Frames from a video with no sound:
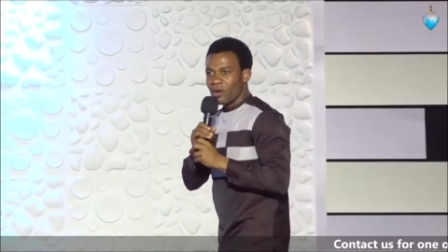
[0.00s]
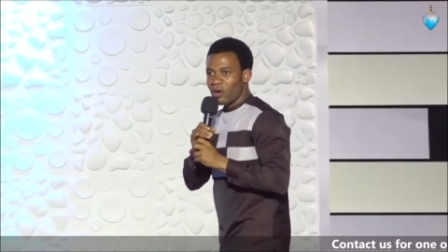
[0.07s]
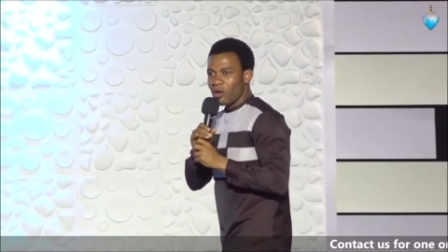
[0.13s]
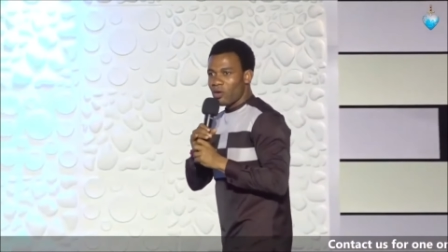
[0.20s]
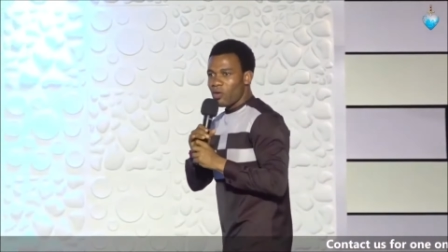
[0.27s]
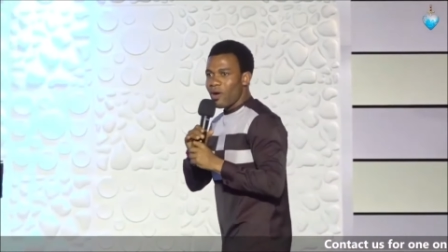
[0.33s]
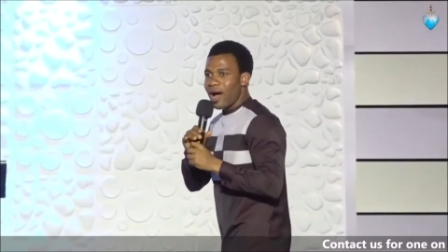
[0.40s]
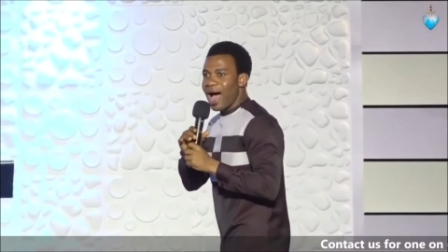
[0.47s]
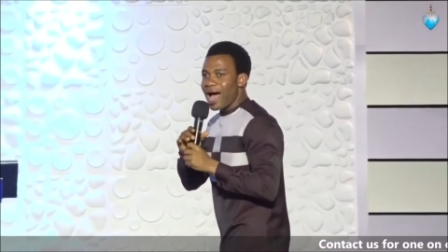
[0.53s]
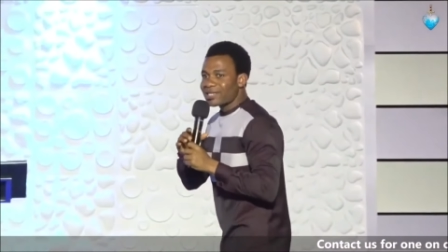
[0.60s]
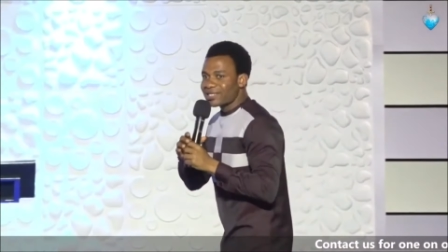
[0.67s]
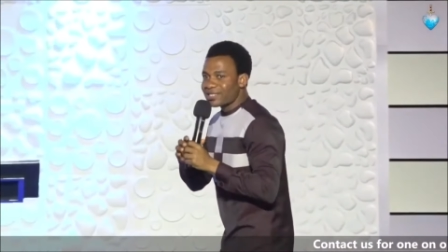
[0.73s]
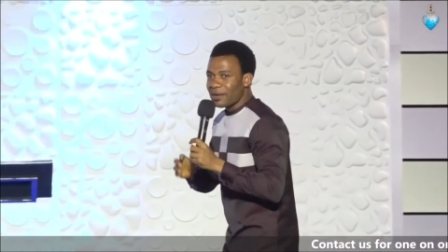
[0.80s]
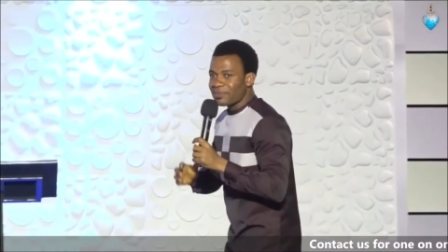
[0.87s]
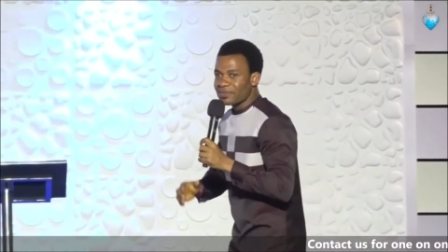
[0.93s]
Oh, ask
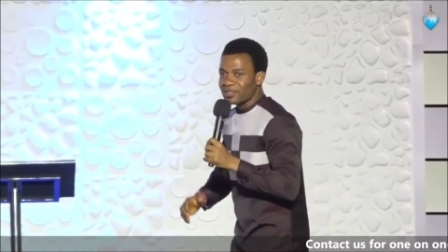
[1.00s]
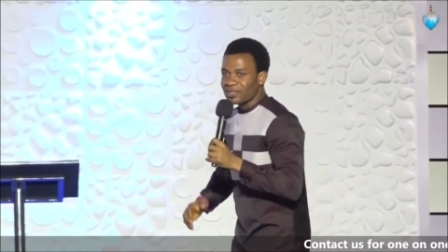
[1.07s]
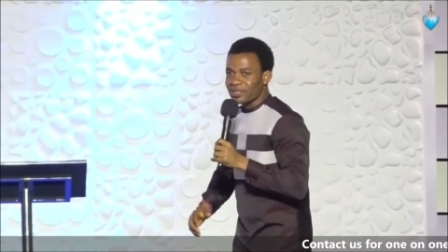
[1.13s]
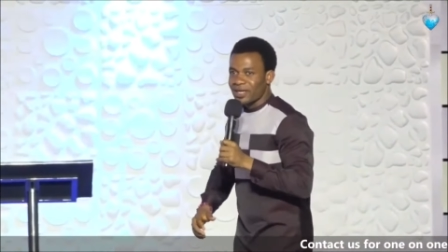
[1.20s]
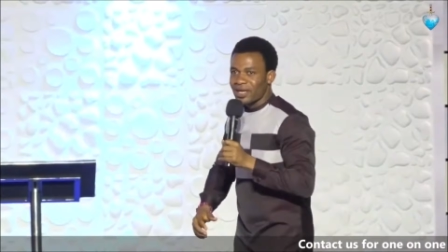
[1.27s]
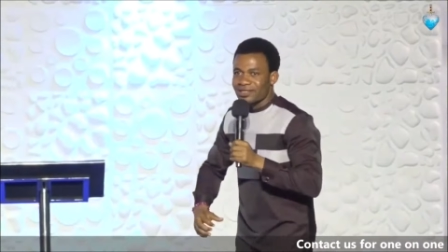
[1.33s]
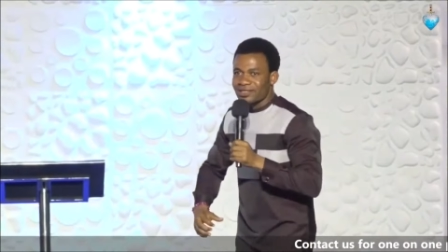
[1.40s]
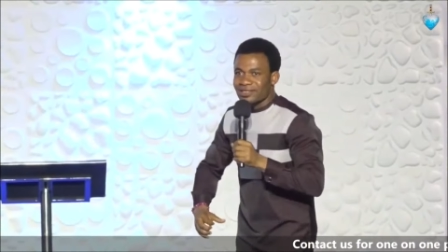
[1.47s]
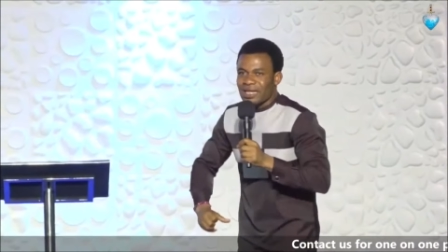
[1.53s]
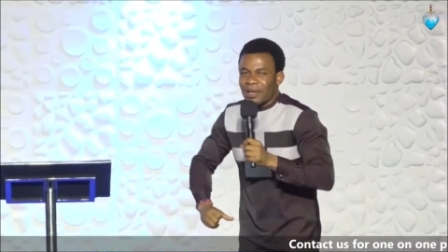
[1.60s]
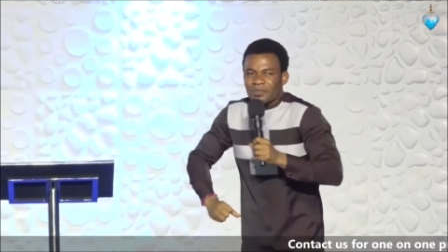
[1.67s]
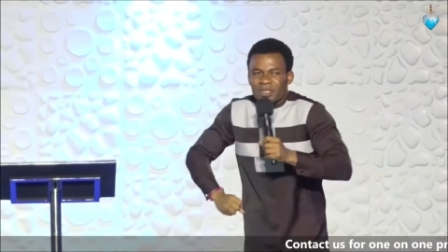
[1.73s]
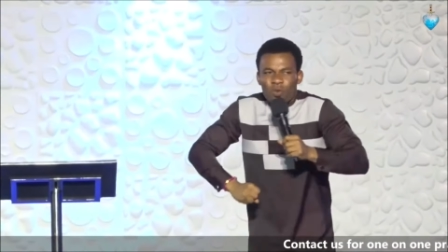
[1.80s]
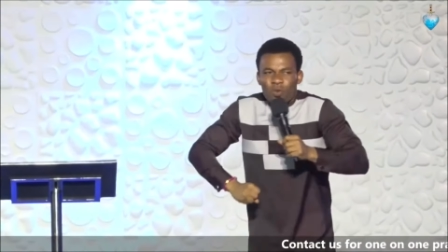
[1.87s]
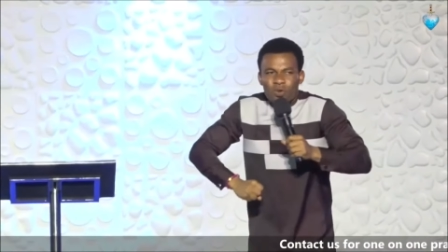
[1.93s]
Samson.
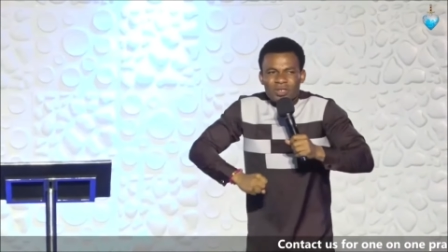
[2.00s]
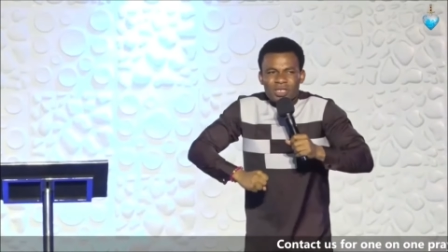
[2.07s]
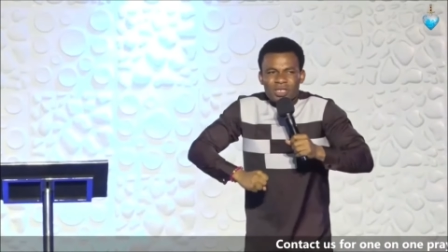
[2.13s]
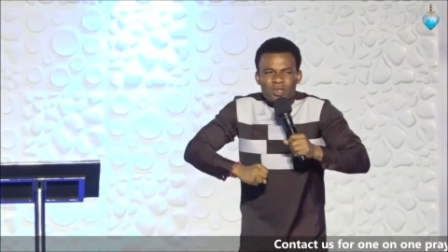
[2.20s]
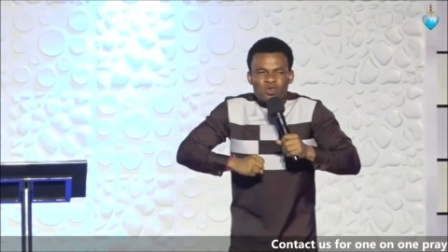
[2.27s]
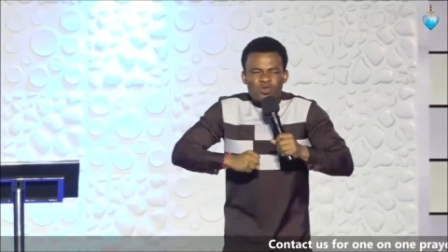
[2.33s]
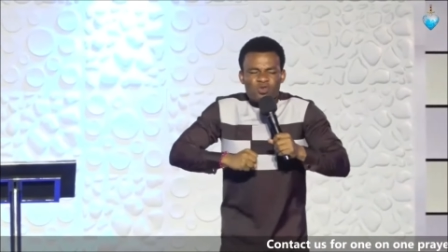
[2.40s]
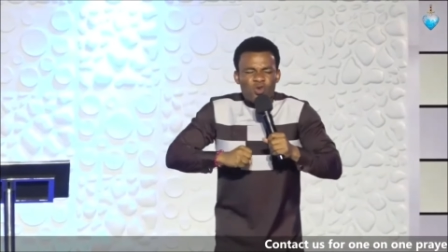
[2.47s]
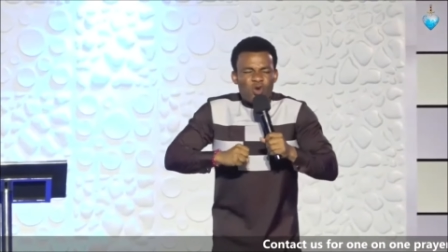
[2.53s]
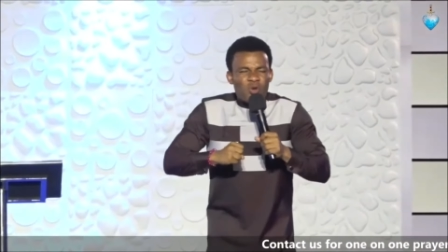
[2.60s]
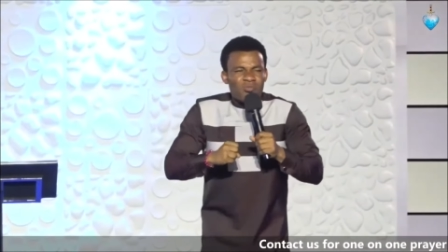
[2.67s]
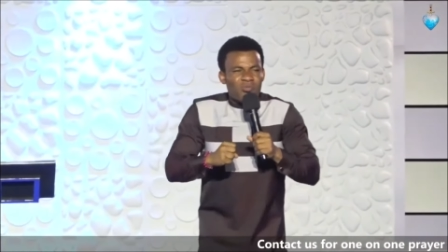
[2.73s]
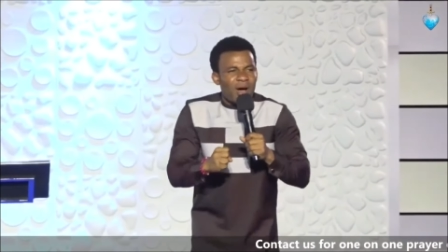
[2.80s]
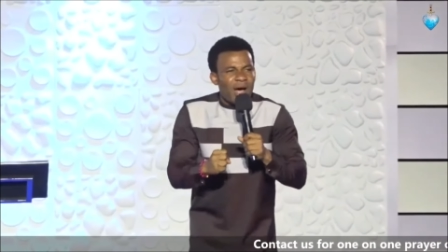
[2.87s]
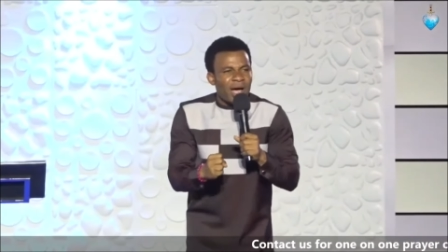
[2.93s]
Samson was a
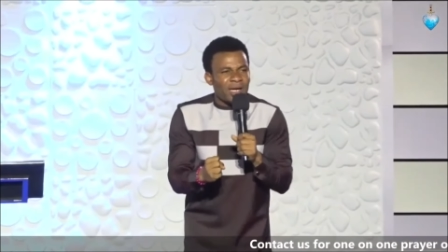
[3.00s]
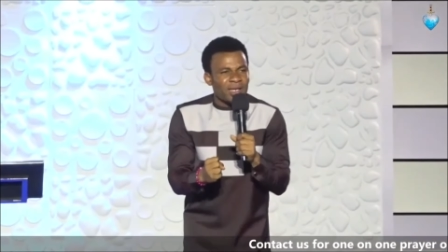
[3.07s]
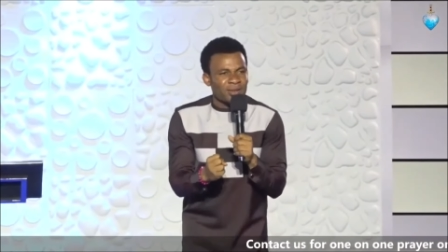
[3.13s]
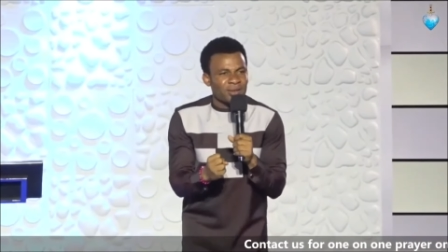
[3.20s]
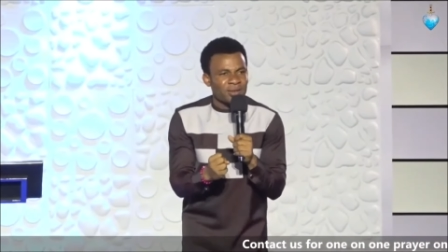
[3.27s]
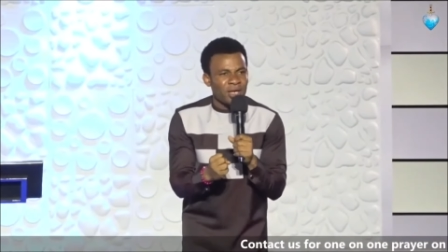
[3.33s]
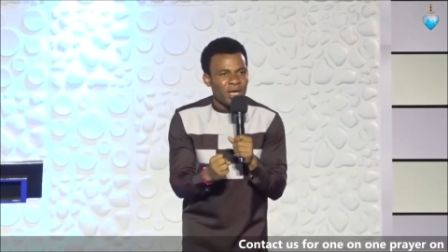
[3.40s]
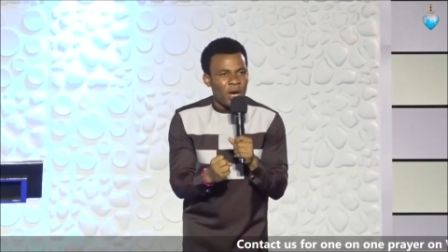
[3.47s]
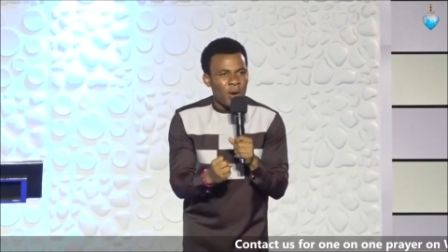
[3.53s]
strong man,